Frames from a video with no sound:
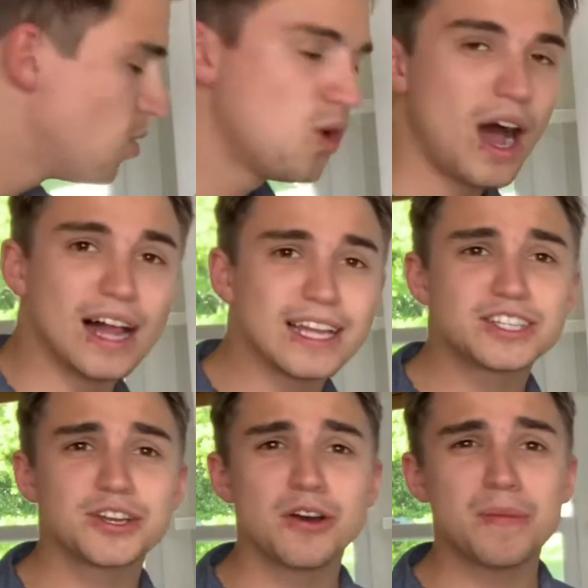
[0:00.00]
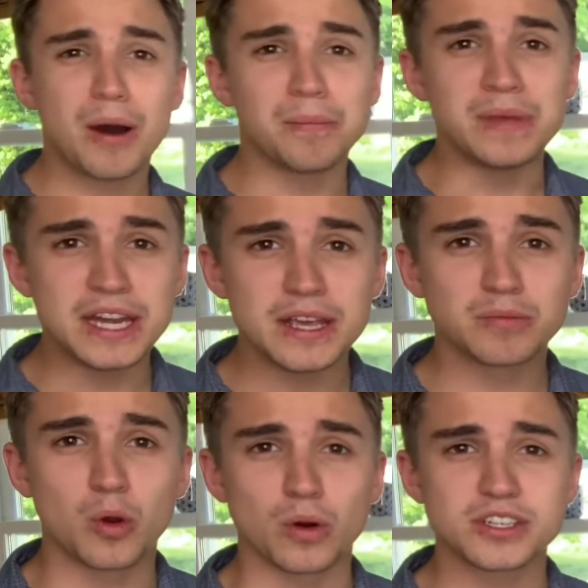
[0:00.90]
I like to go about medium
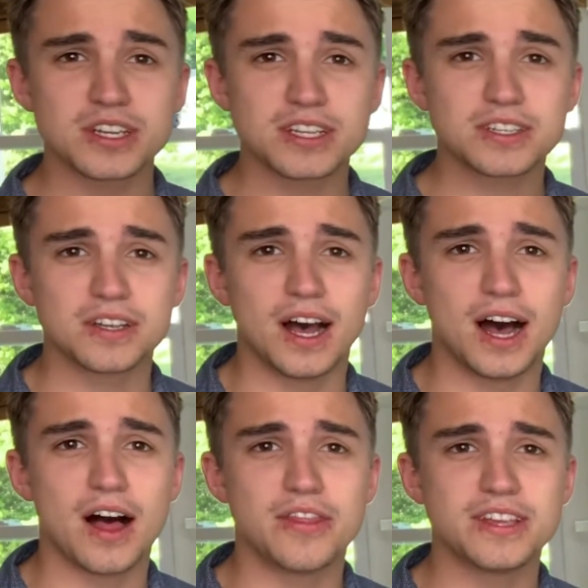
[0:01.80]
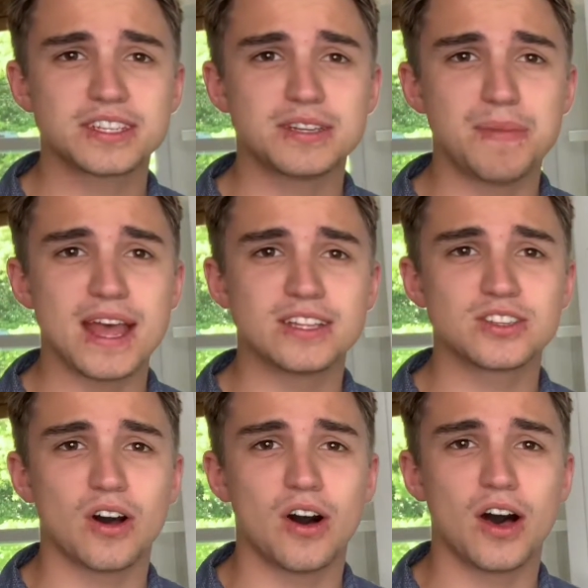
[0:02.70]
coarseness. This depends
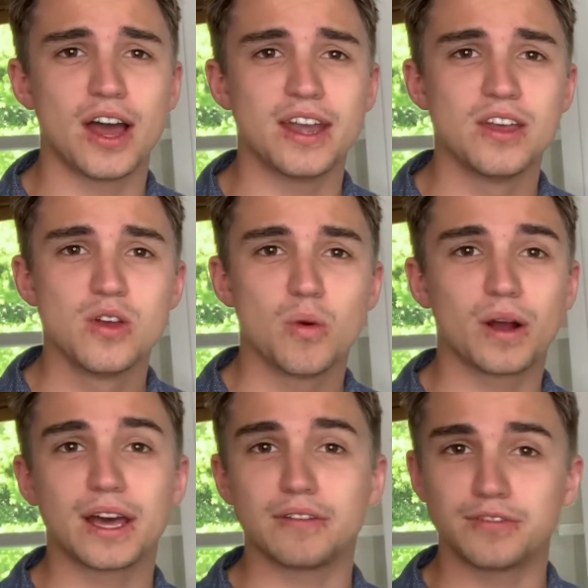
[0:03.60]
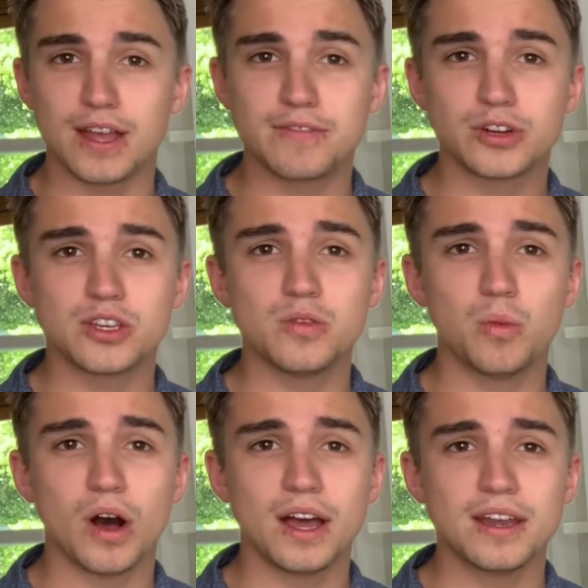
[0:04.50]
on what kind of flavor you
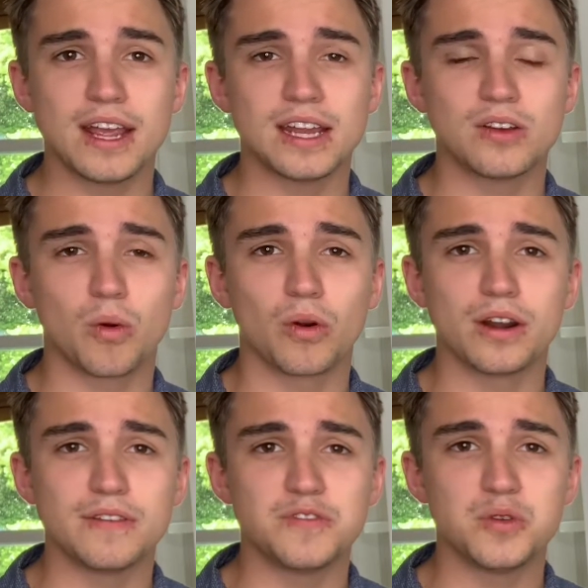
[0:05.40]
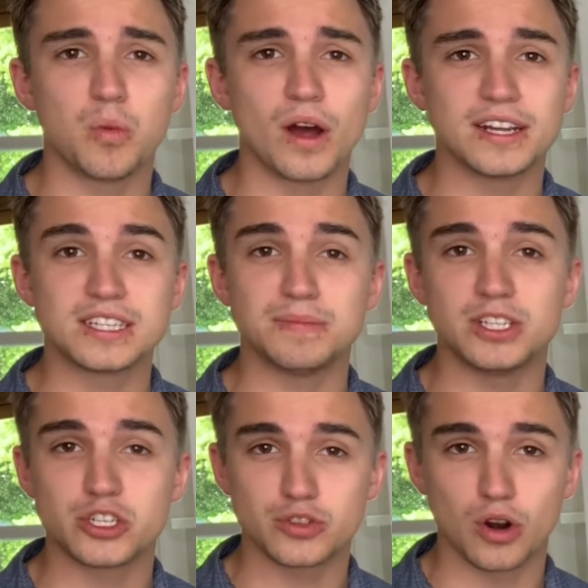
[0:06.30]
want, and or if you want it to be
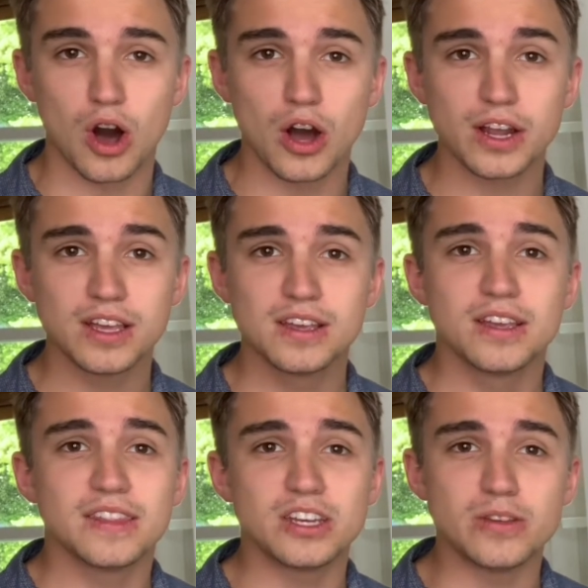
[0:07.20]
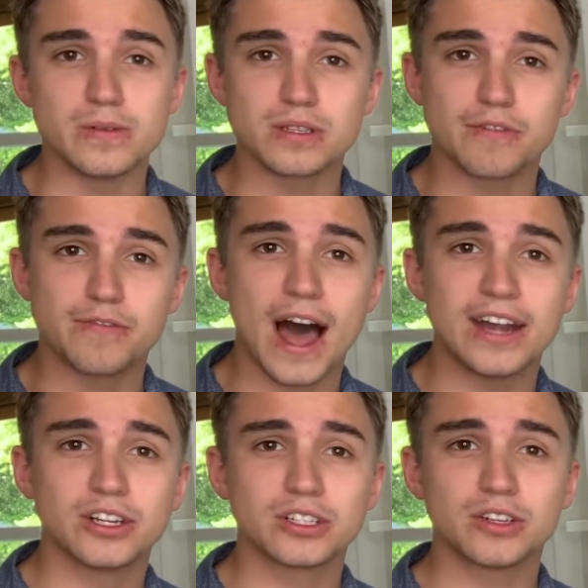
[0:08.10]
strong, then use a
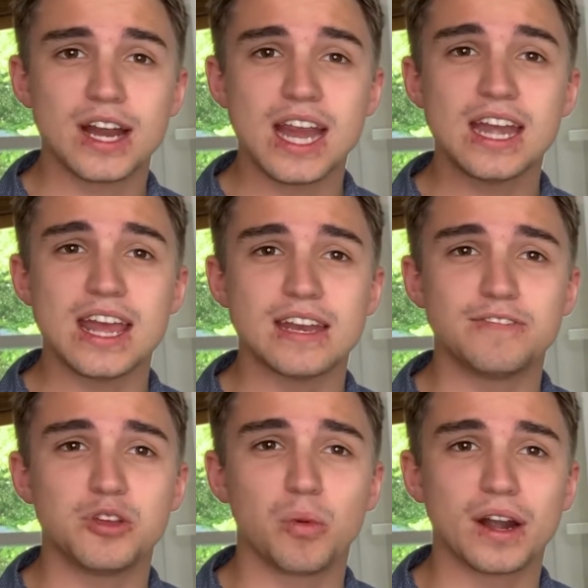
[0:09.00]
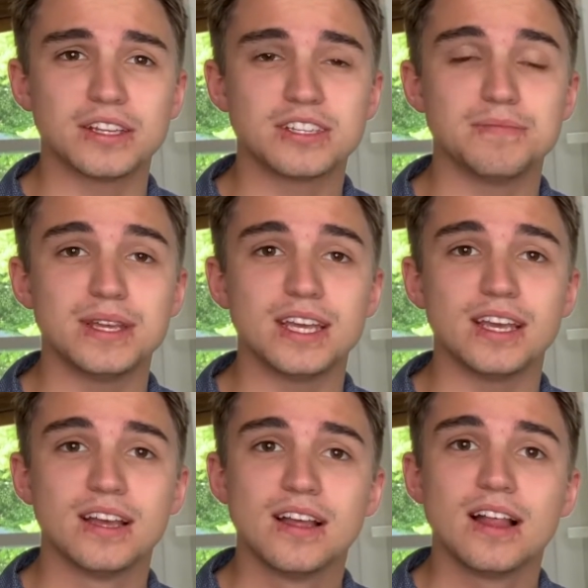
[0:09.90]
finer grain, and if you want it to be
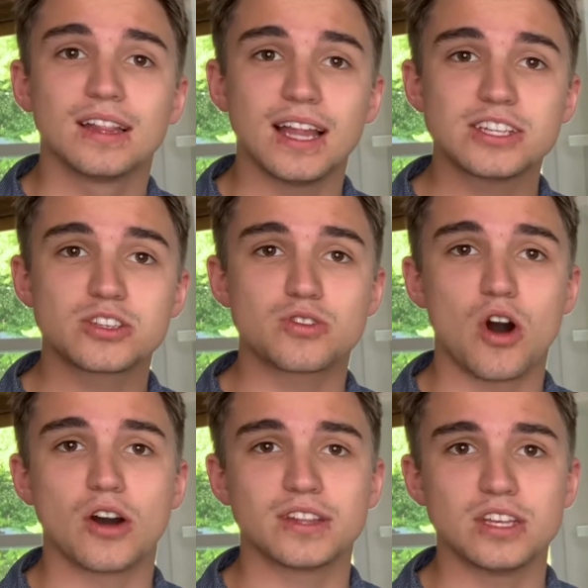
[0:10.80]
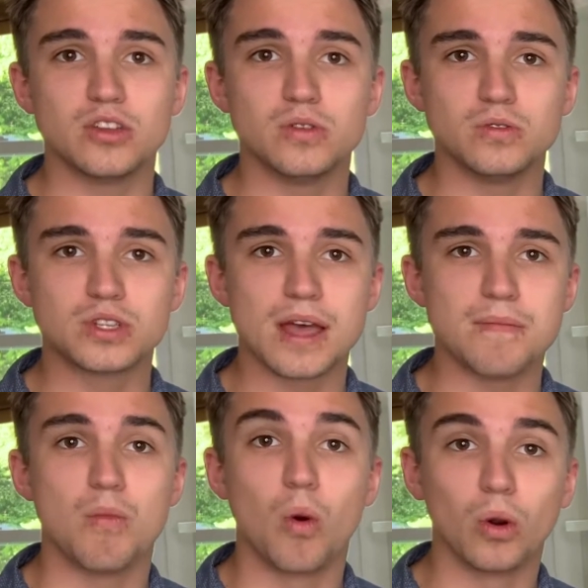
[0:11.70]
less strong, then use a
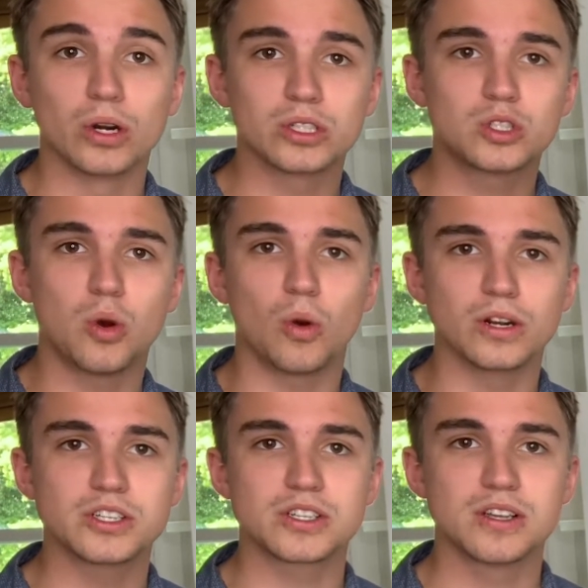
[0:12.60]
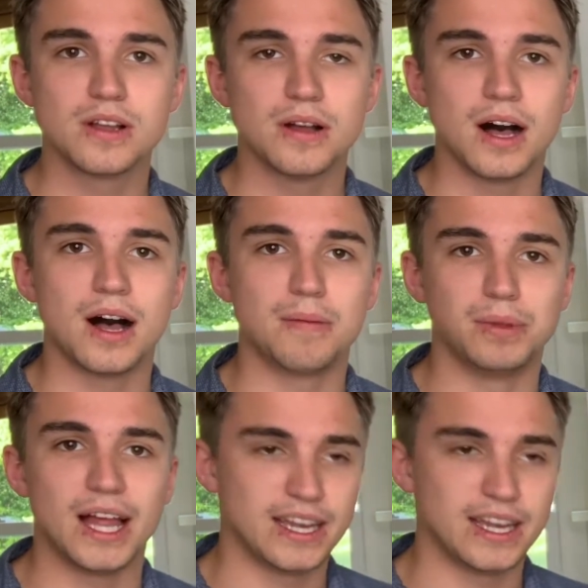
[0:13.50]
more coarse blend.